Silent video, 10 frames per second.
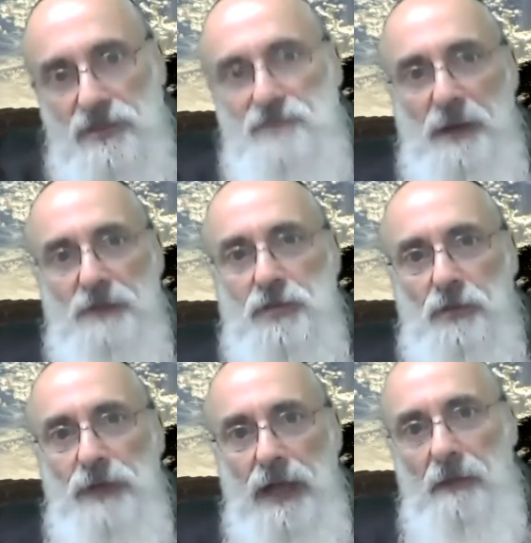
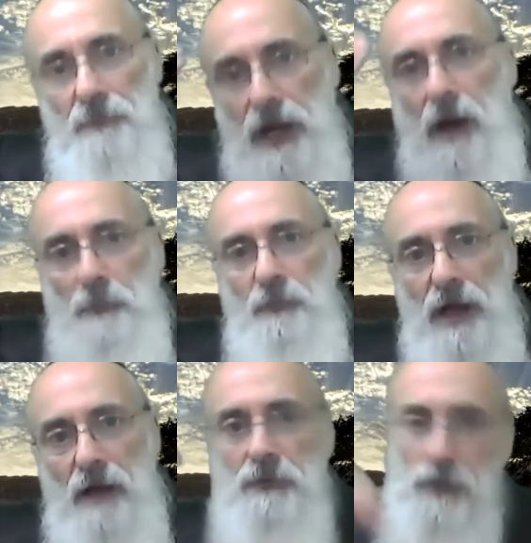spiritual realm, the upper
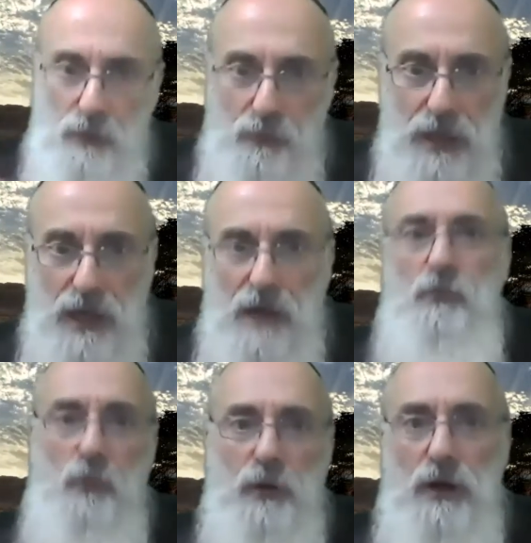realm, the lower realm
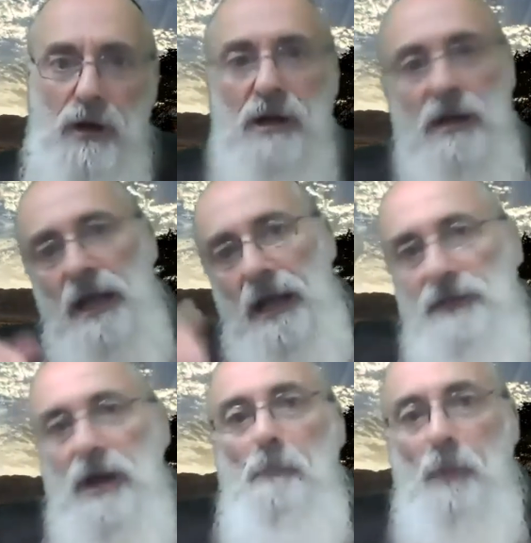where we are, and
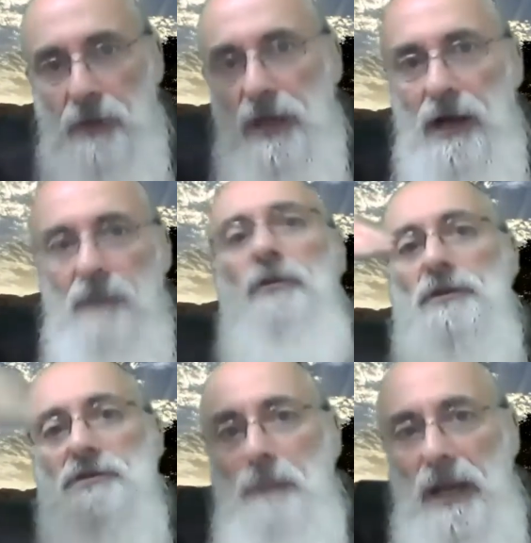the upper realm where
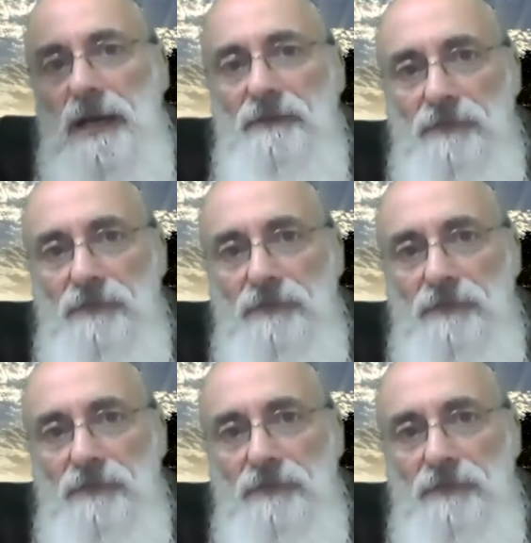there's many